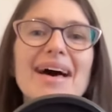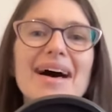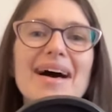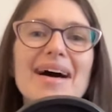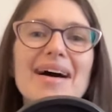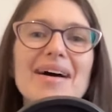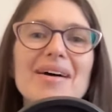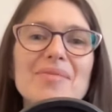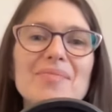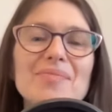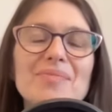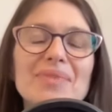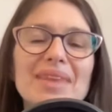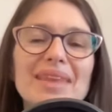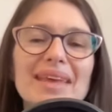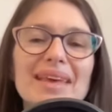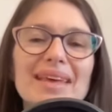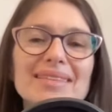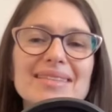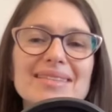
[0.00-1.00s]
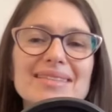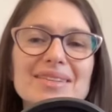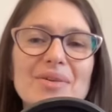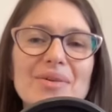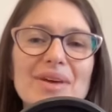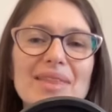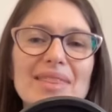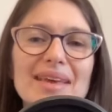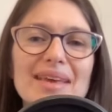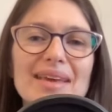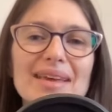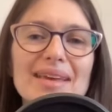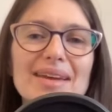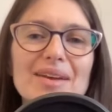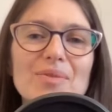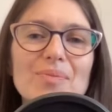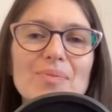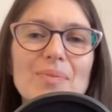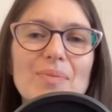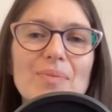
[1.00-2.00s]
Um, and so I think, you
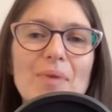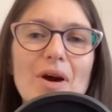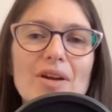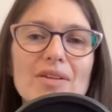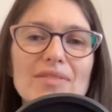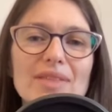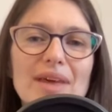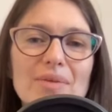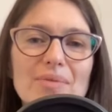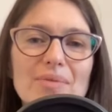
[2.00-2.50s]
know, but you could play that...